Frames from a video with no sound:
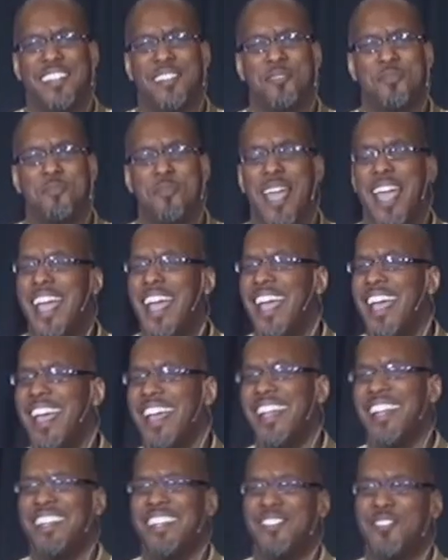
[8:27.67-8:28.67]

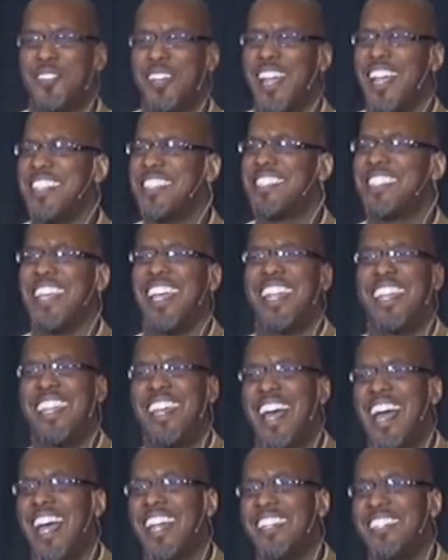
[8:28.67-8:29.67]
Man, when I said
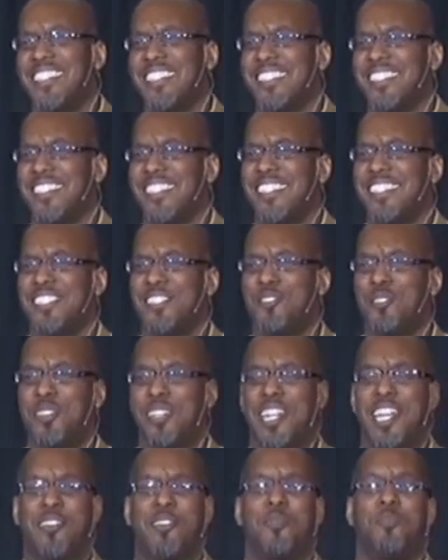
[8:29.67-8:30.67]
that, you could
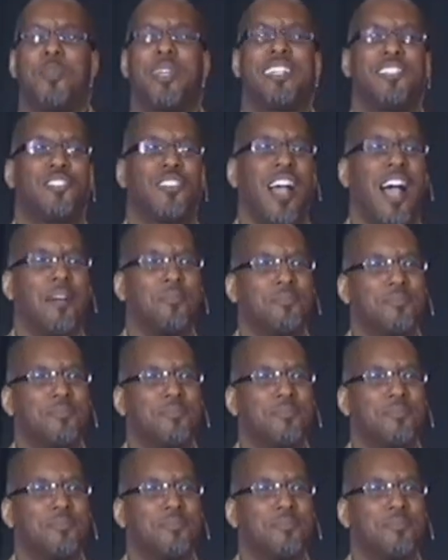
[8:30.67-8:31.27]
hear a pin drop.